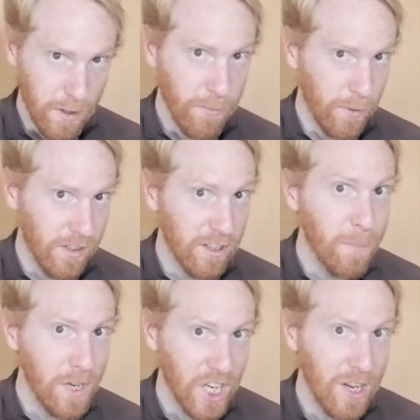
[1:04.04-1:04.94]
the difference,
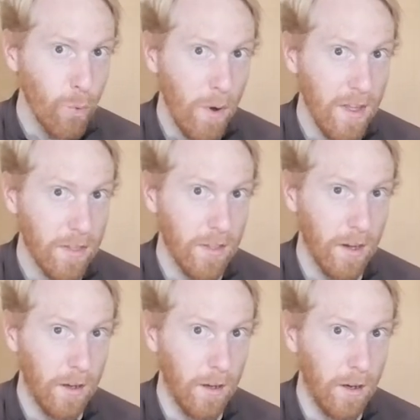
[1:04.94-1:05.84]
especially with
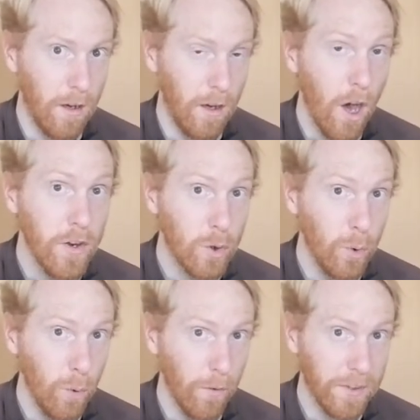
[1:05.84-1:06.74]
uh,
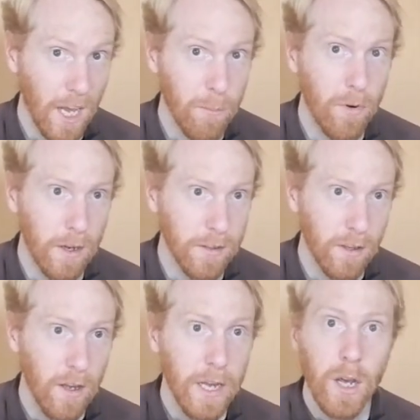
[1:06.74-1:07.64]
uncooled
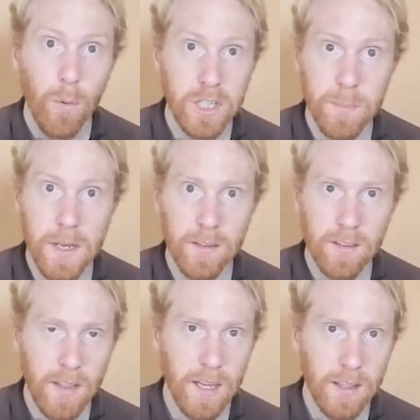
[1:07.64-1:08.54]
cameras, which
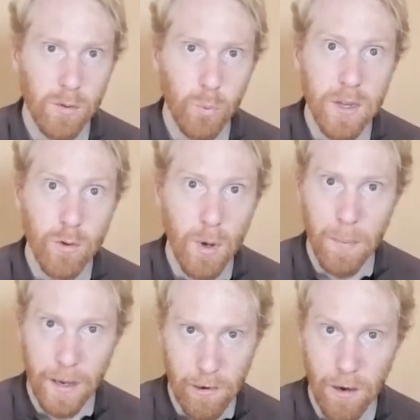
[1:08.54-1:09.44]
means that we need to
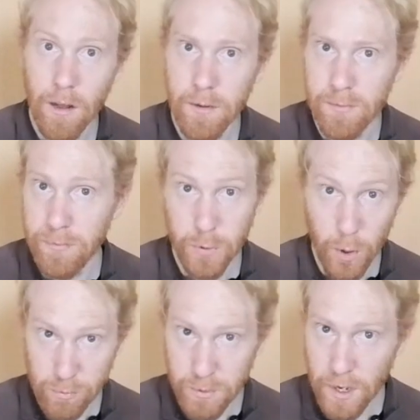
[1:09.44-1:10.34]
apply a lot of
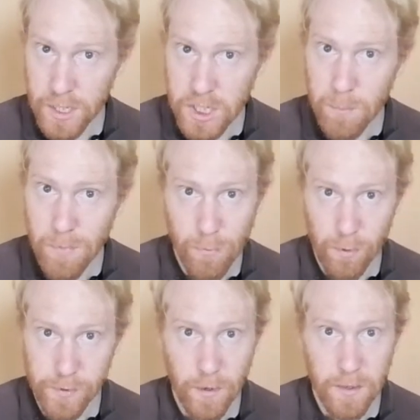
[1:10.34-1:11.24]
noise reduction
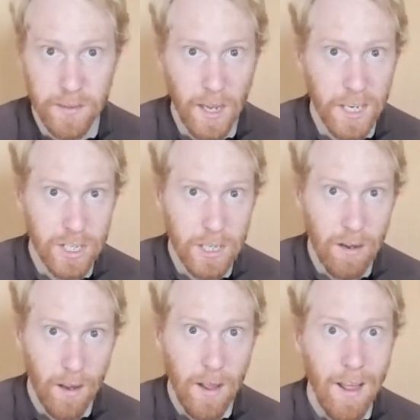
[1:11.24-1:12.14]
before star detection,